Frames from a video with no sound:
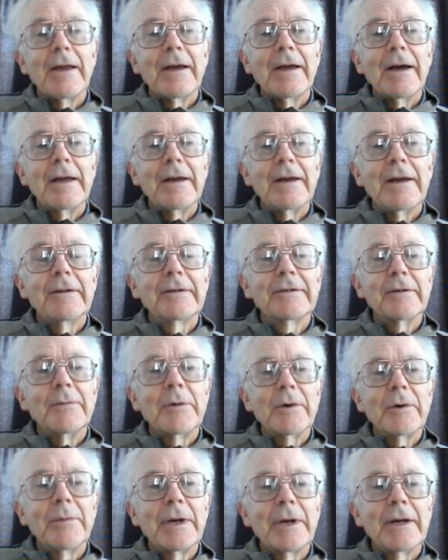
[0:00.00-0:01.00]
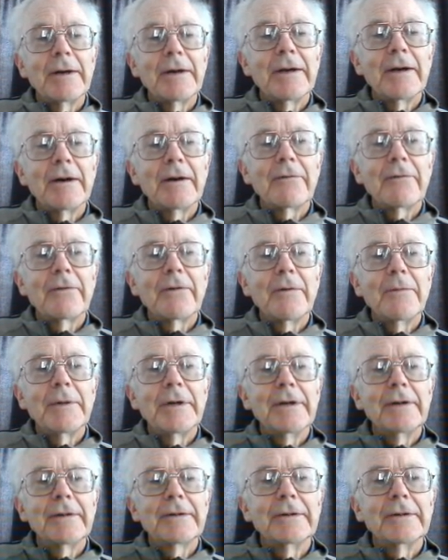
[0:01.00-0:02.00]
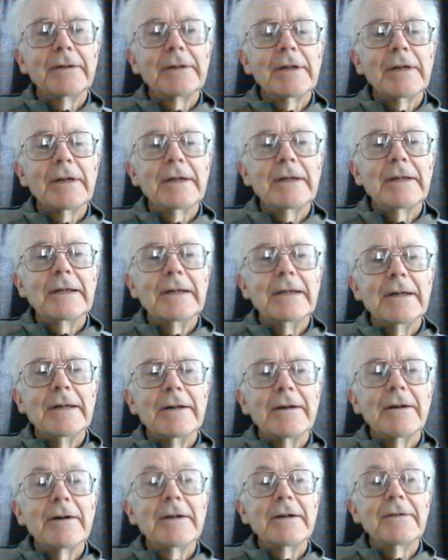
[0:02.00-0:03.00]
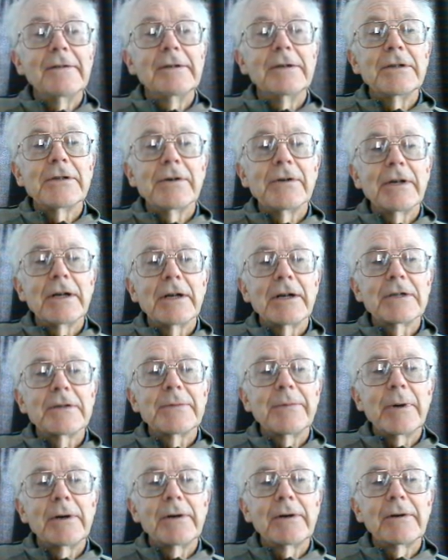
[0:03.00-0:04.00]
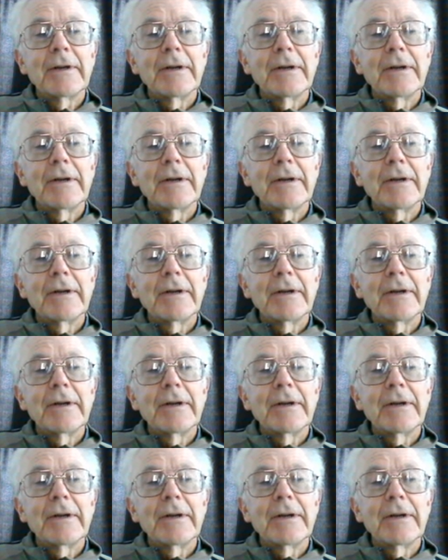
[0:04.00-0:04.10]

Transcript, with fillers: And here's some more about doubt from Tennyson, the 19th century English poet,